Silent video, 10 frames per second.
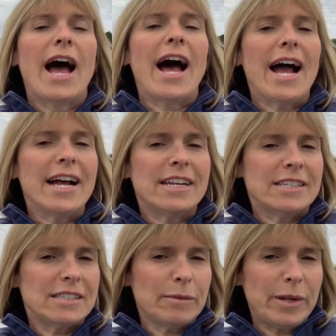on
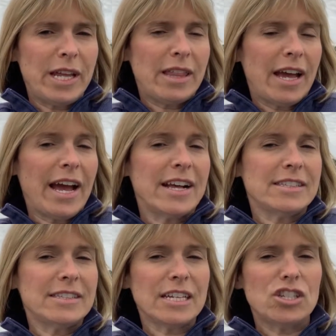somebody that has
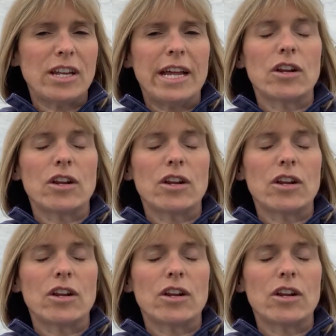Section 8,